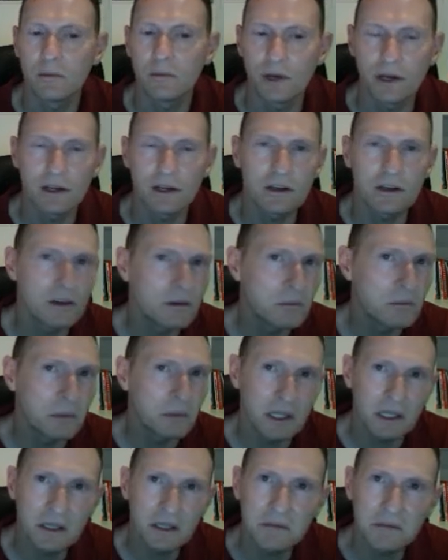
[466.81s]
but it could
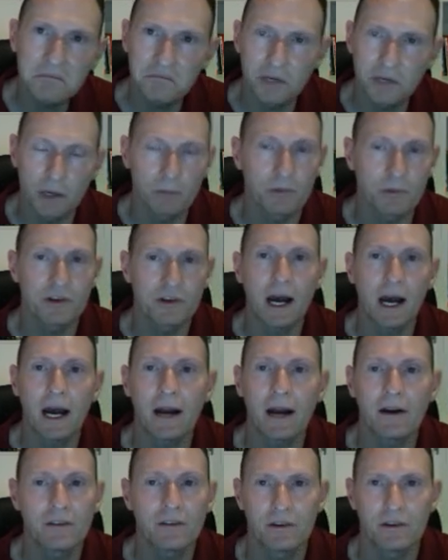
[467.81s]
be numbers
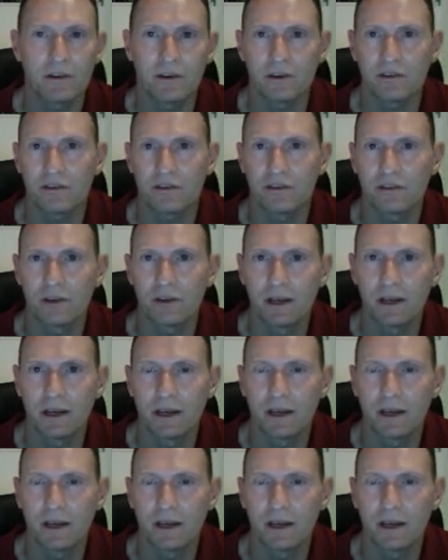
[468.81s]
higher than this.